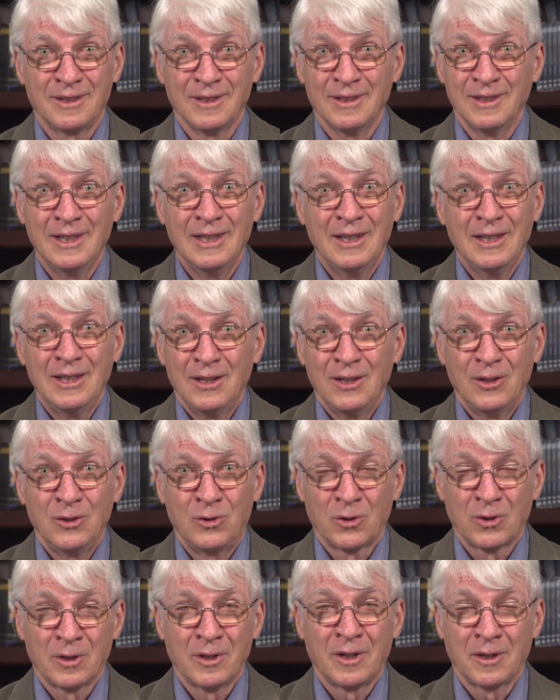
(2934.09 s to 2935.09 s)
and it
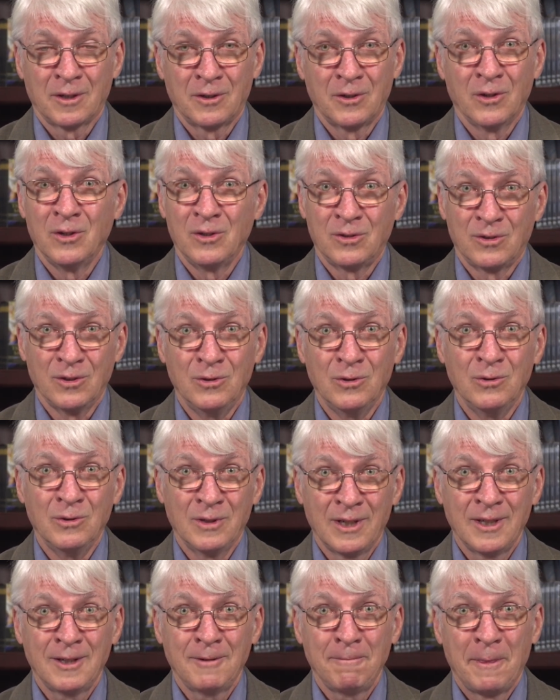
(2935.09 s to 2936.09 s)
took a lot of courage to do
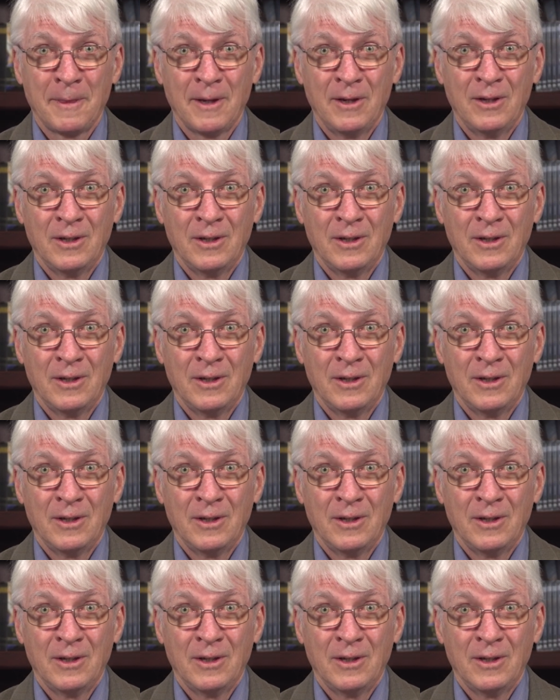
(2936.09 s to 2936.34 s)
that,